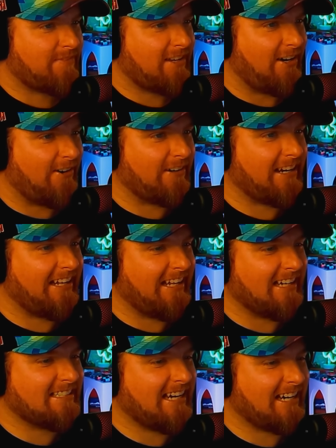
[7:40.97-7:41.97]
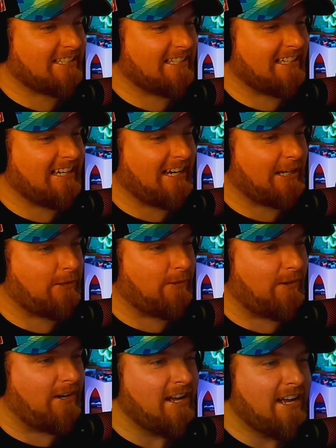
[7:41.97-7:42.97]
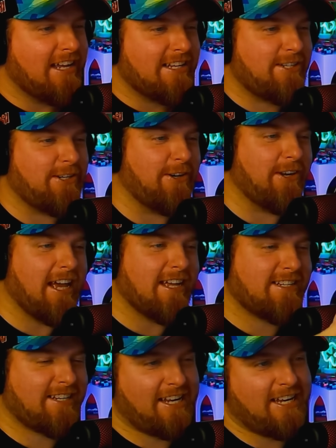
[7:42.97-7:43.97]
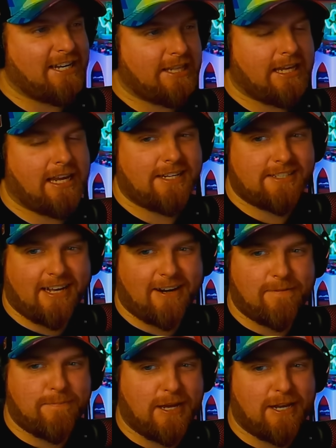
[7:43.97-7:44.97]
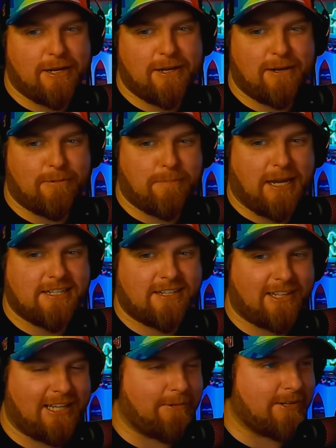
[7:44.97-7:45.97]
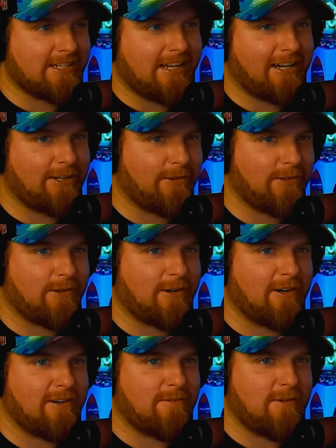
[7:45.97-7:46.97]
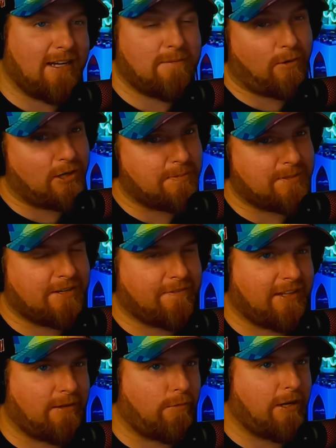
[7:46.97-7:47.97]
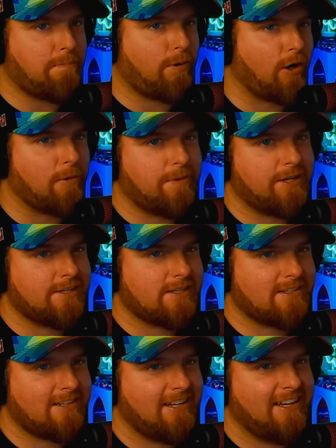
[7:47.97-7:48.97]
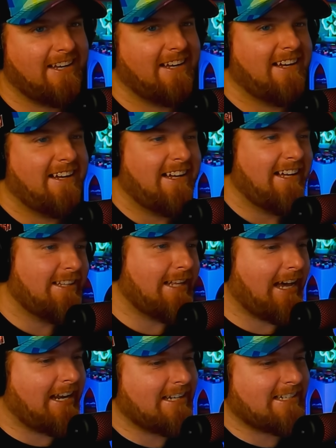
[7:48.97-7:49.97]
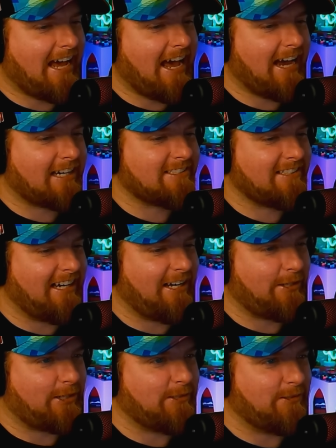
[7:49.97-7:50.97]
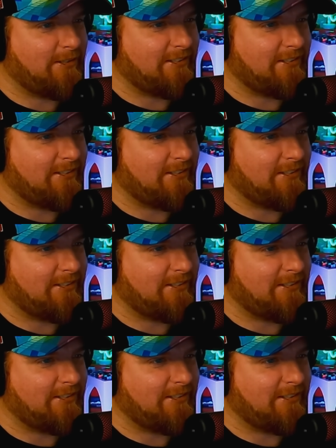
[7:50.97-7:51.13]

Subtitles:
Okay, that's actually kind of cool. Dude, seeing things that have been basically recycled or more specifically repurposed, that is actually hella cool,